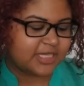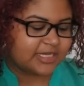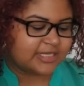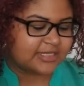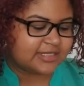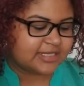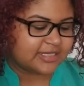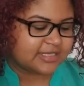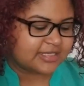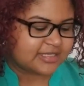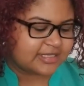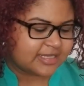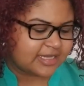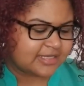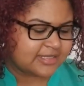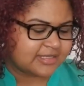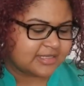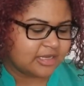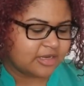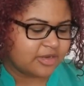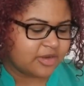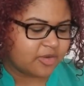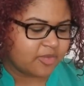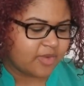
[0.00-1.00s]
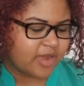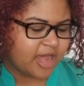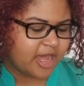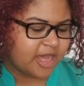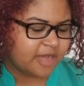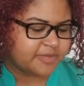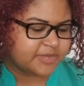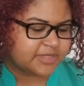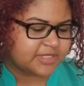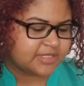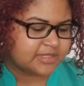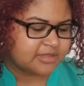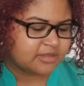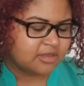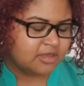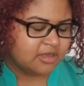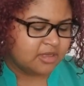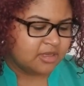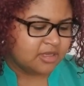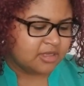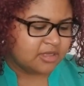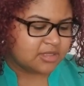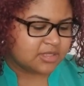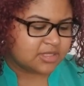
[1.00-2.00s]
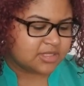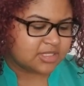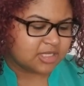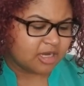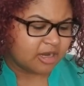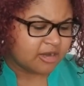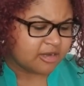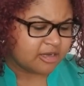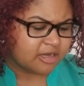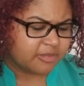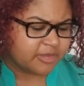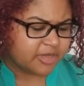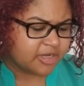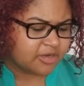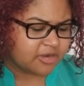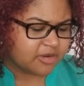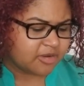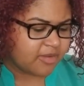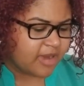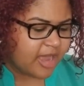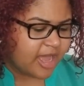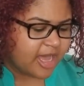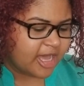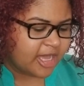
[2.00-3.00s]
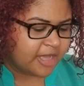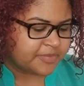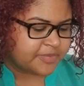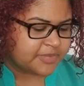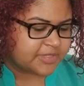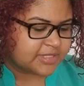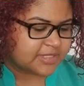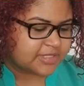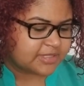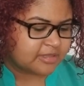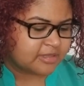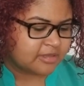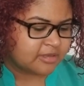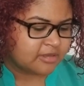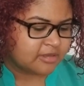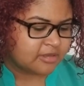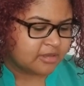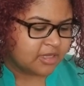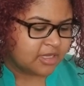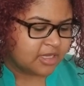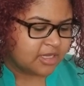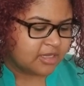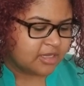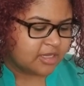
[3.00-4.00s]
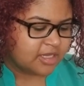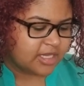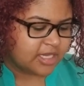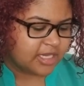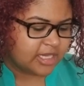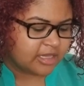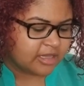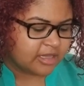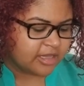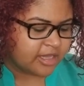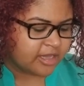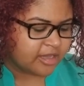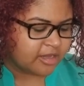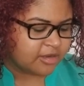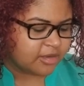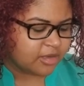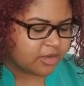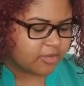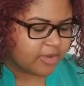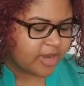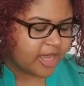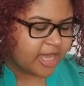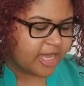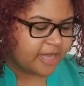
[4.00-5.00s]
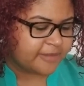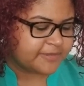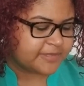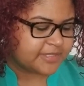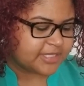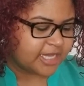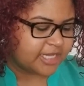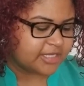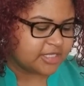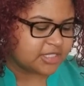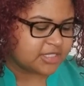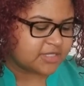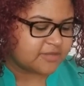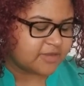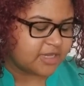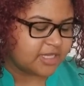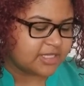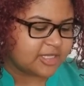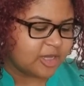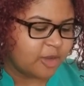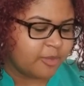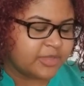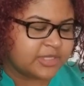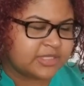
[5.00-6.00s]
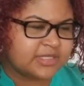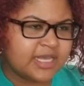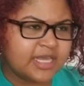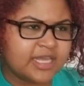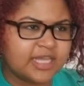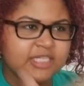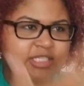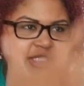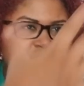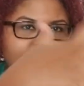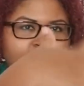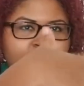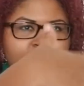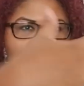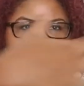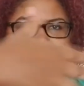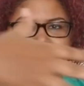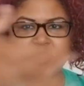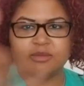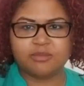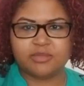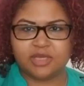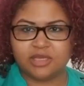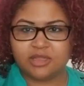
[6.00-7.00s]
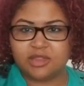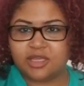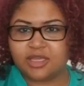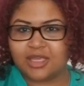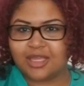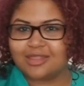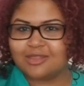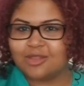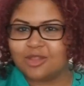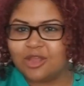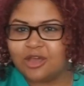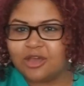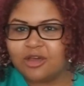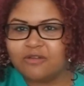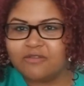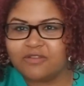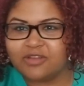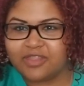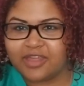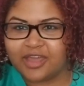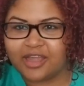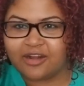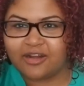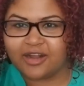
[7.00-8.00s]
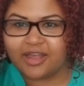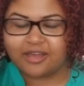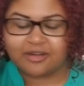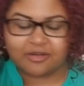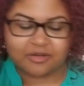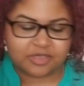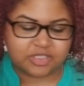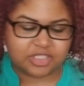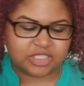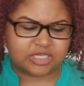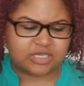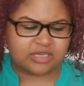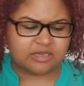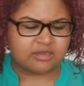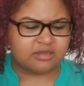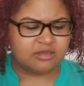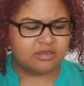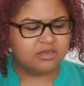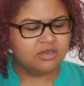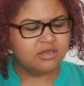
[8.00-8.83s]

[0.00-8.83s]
like success under wraps, stardom under wraps, healing under wraps. I just, it's almost like a don't look at me, look at, look over there energy.